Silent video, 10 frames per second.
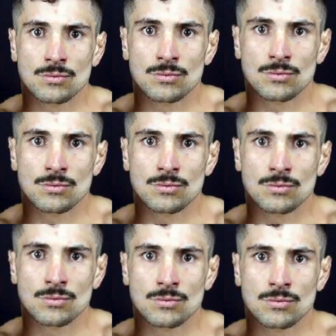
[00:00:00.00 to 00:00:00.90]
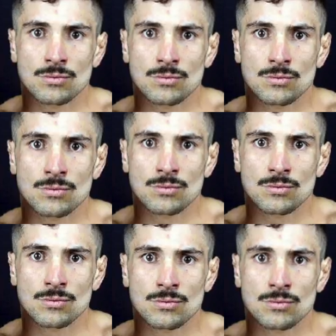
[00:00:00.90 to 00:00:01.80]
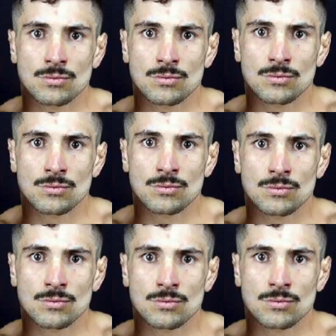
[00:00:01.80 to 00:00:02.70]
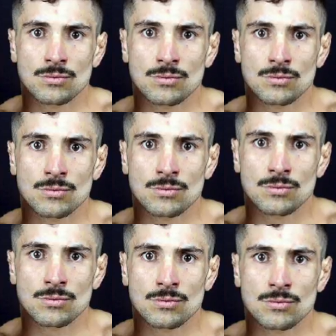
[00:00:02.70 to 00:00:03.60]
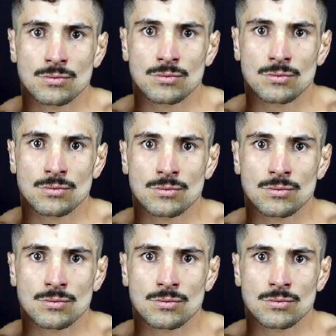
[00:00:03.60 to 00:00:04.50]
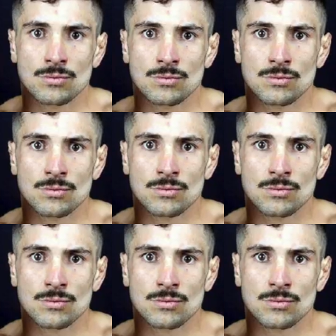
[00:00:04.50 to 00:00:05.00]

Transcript: (silent)